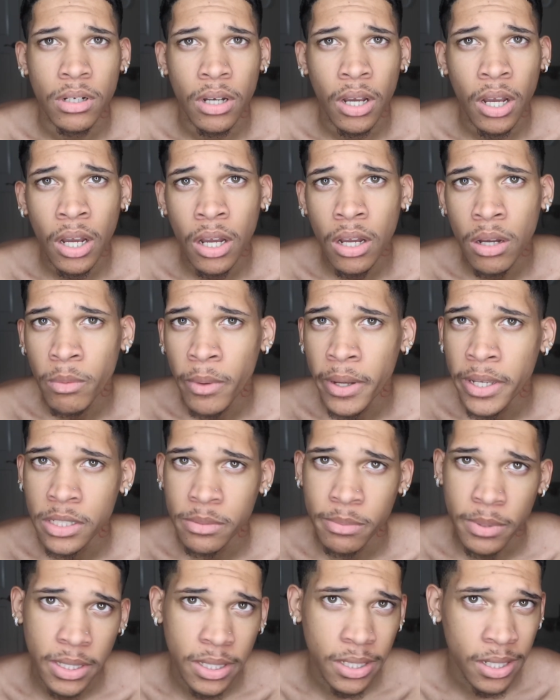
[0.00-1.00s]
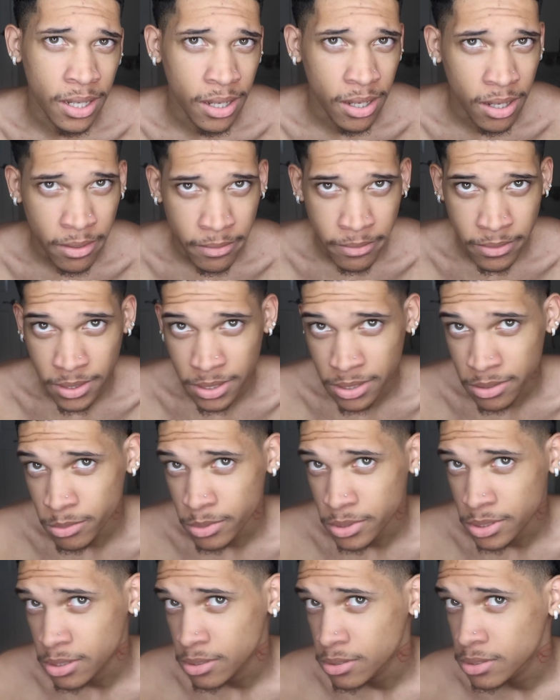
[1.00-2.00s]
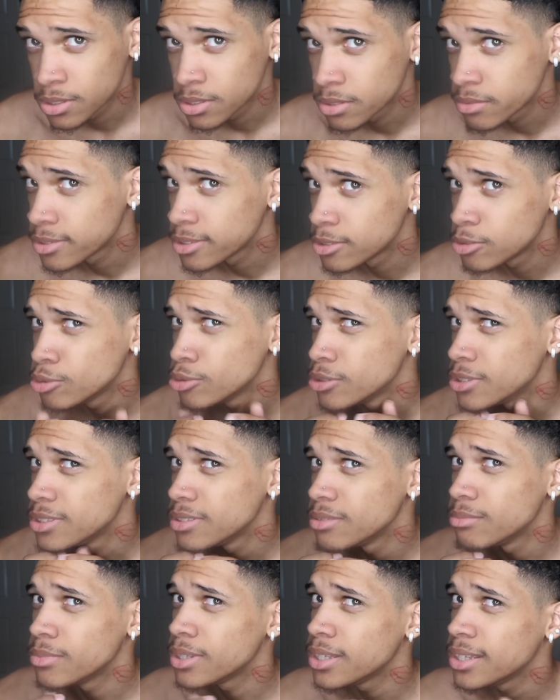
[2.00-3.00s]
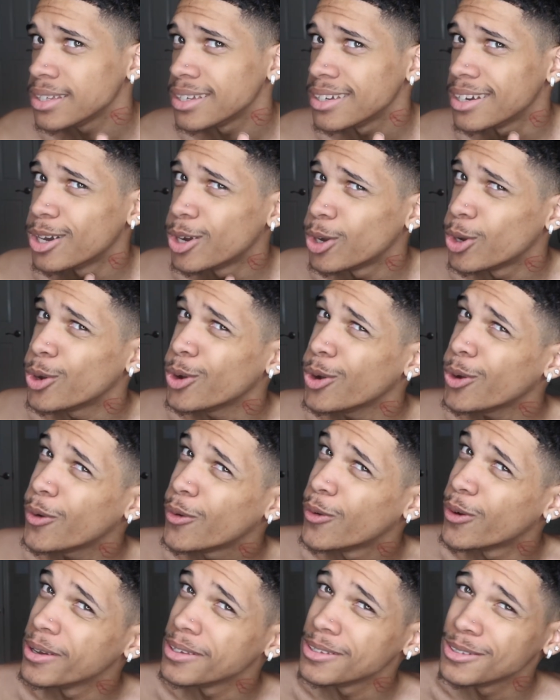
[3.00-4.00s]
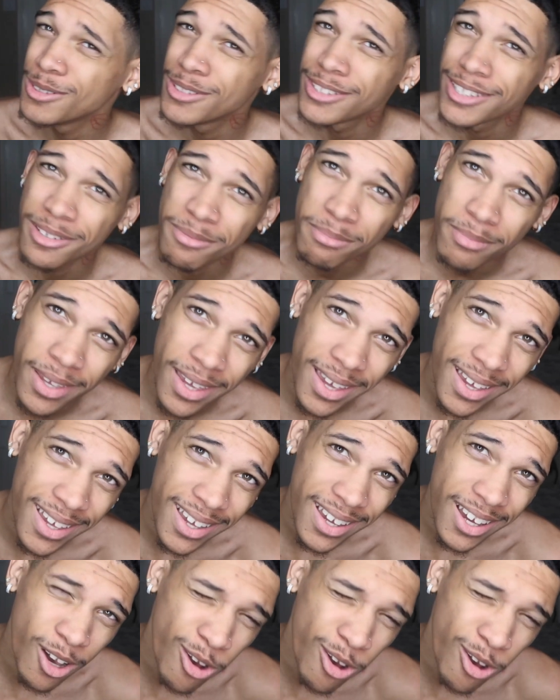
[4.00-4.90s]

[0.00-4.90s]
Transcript: Always be confident with yourself. Cause you see me. Oh, you see me.